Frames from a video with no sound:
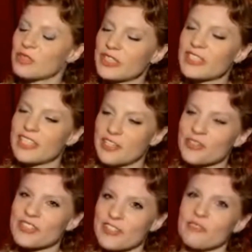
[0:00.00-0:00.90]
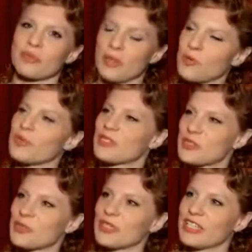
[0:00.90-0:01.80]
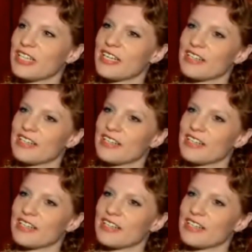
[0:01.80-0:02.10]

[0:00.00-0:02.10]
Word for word: really let yourself be open to it